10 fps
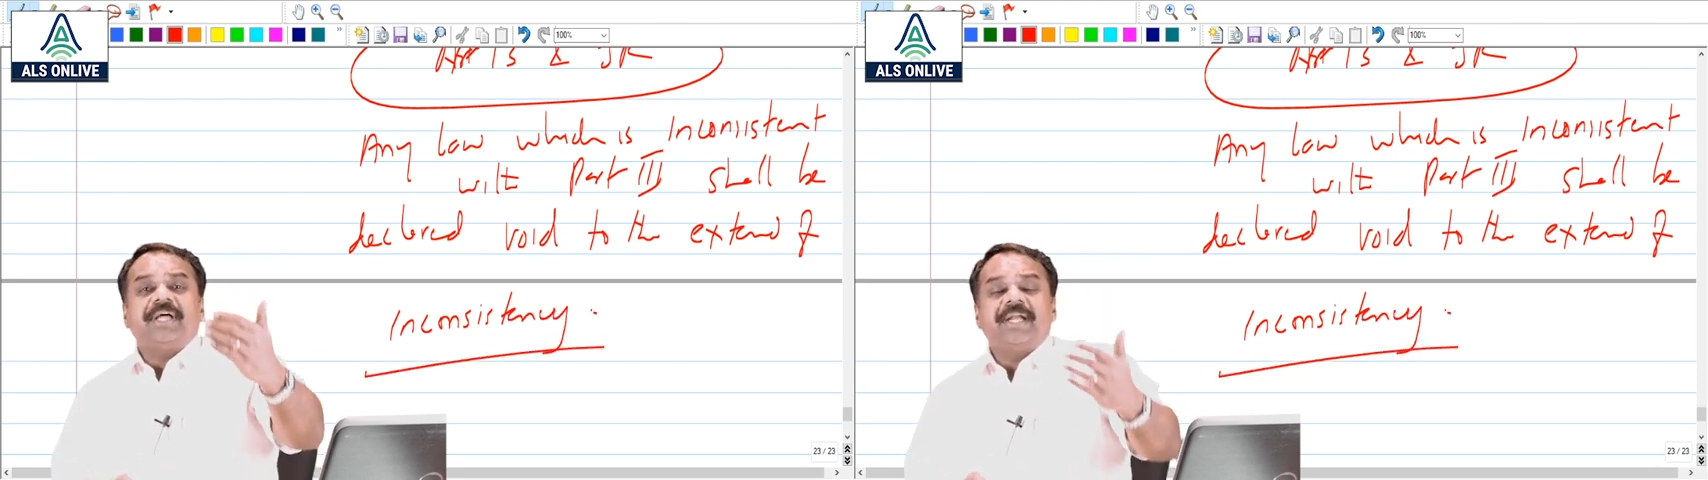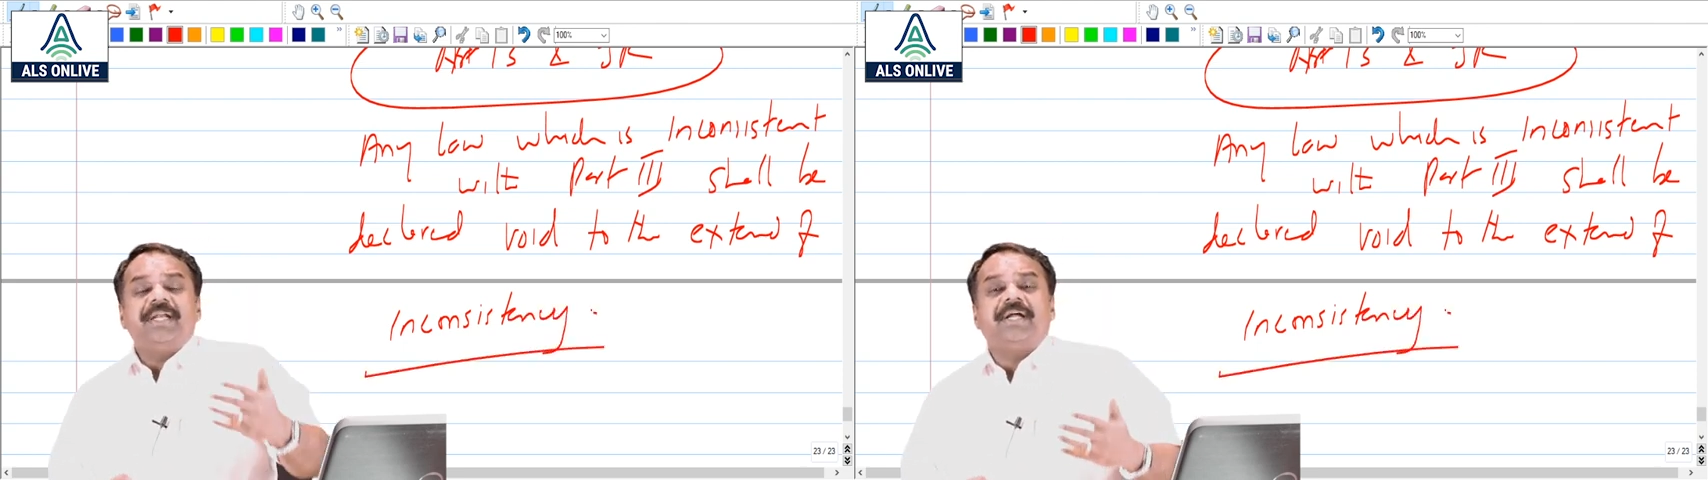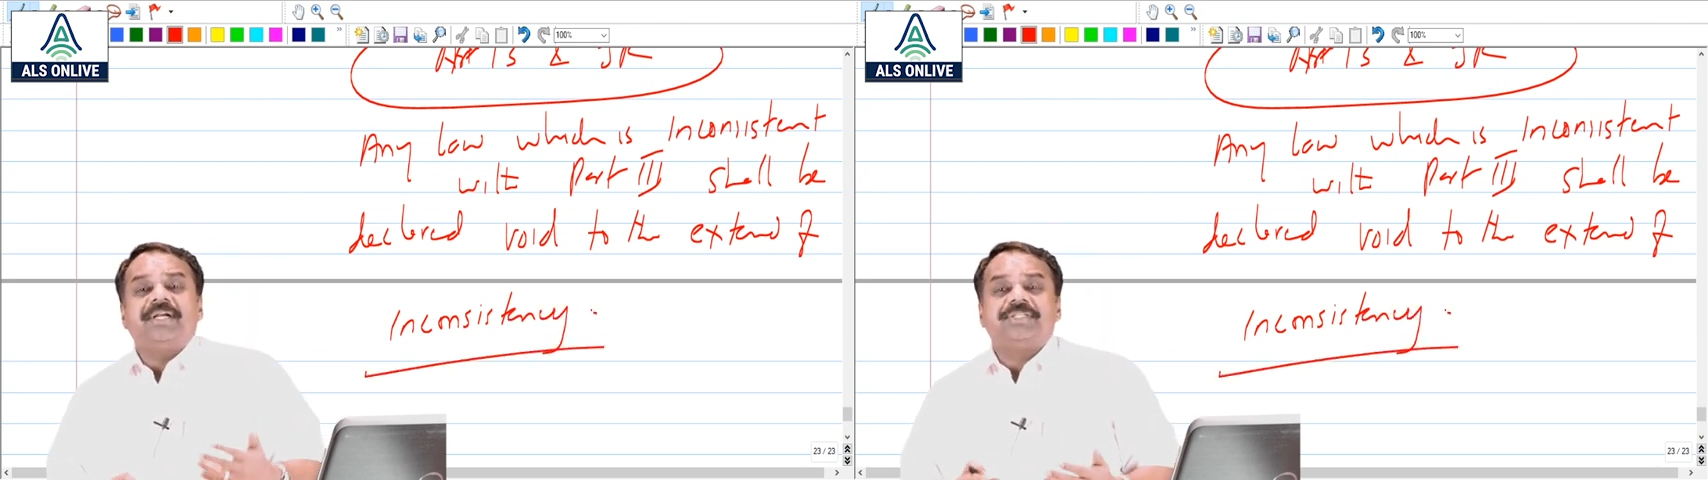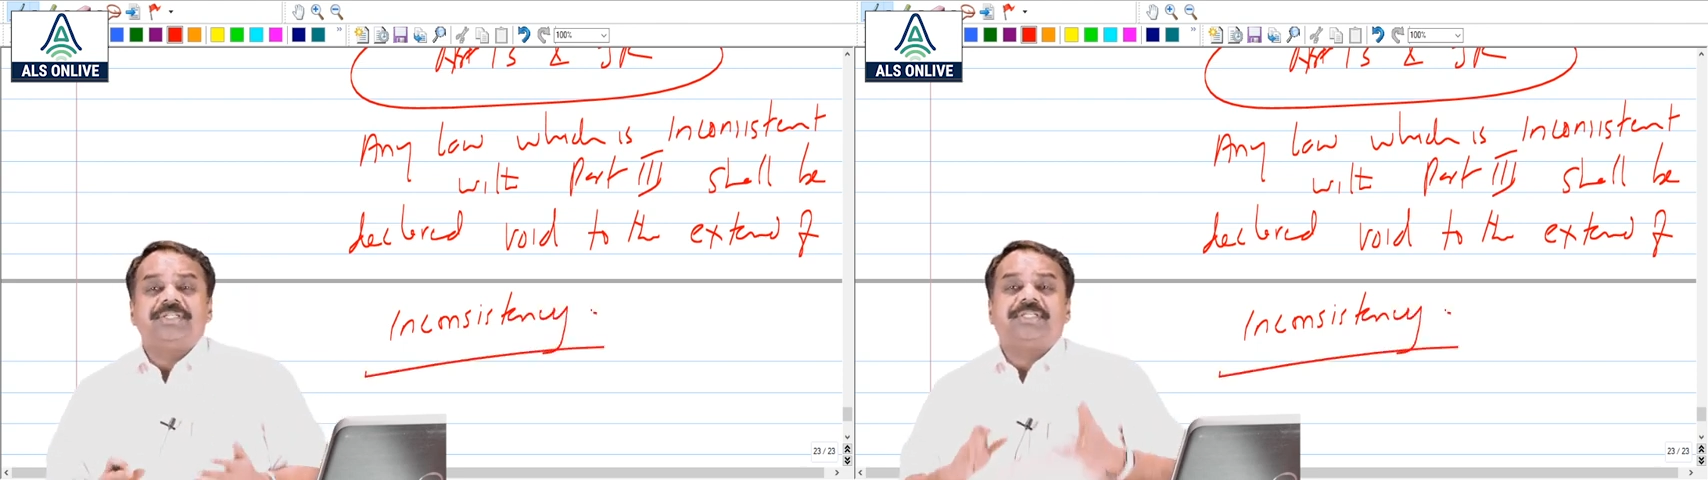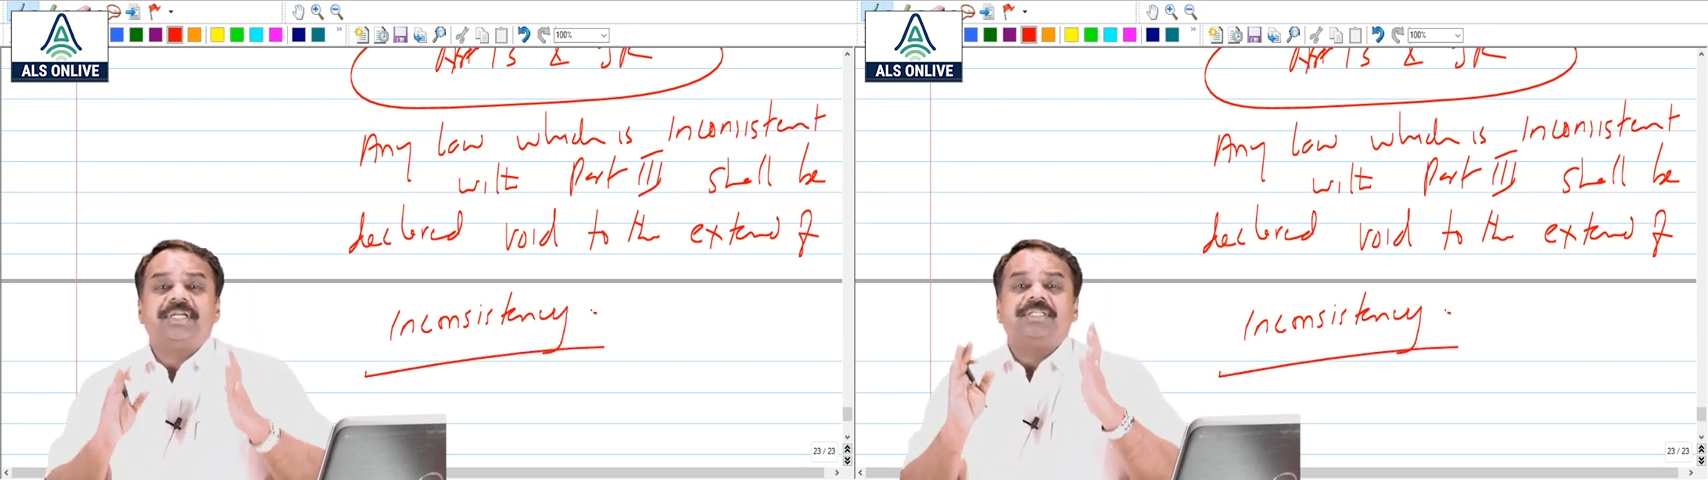that
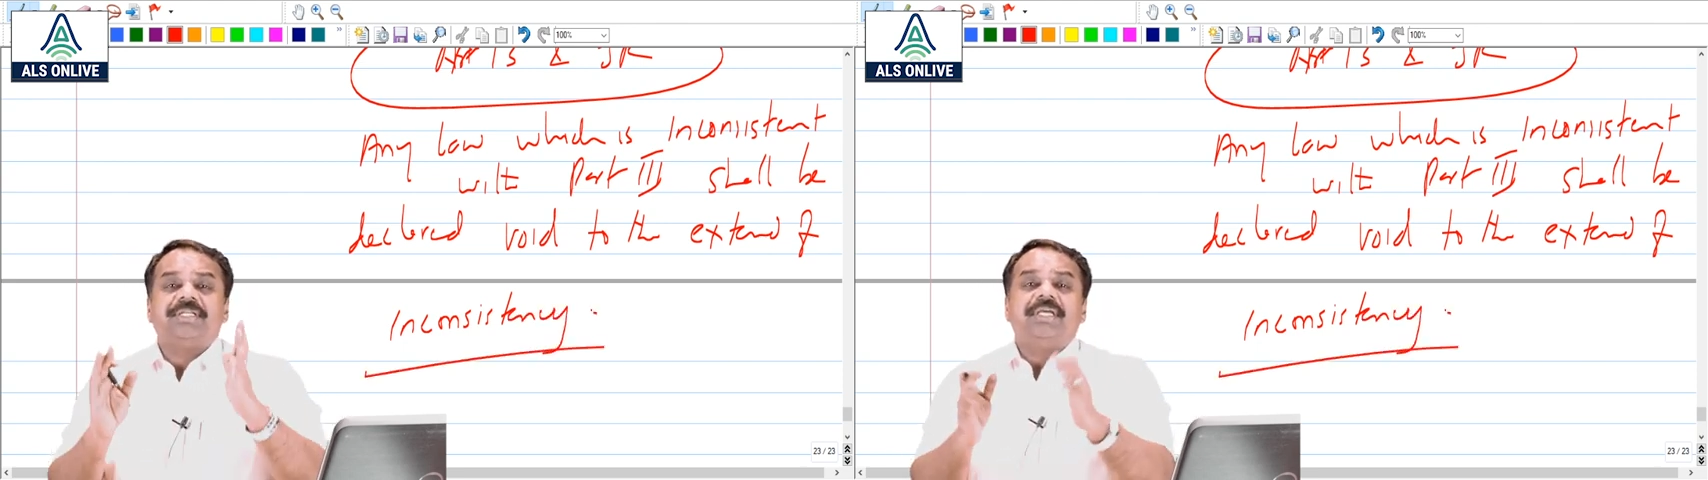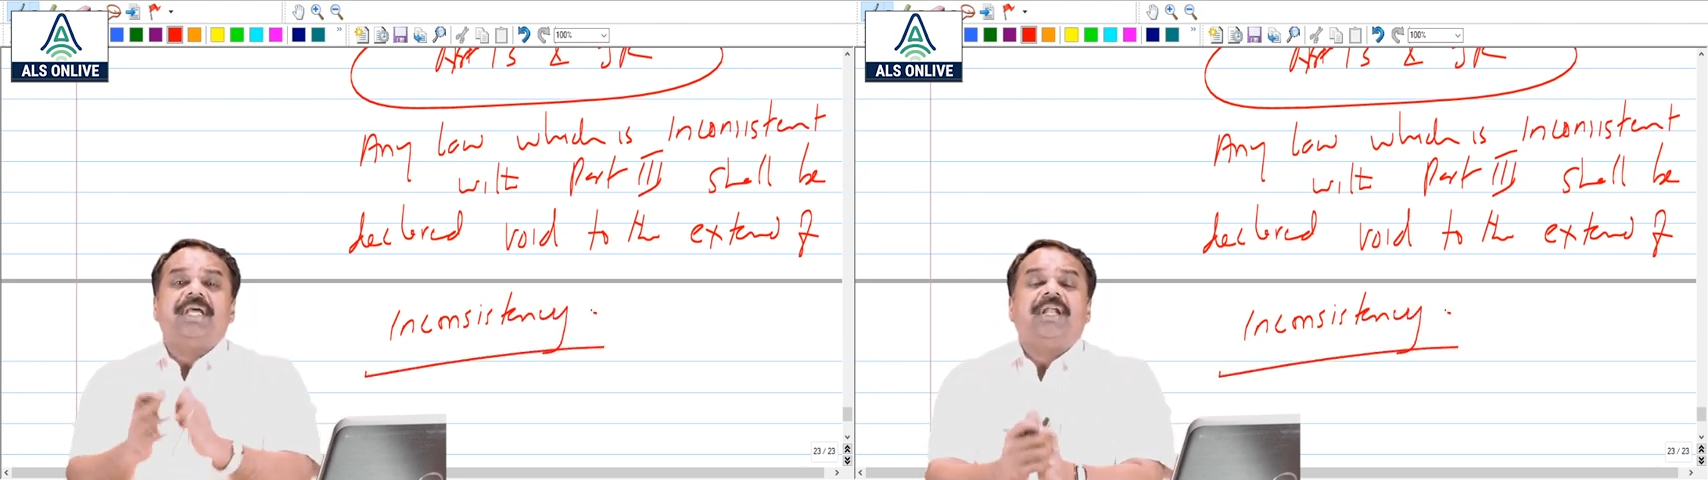inconsistency,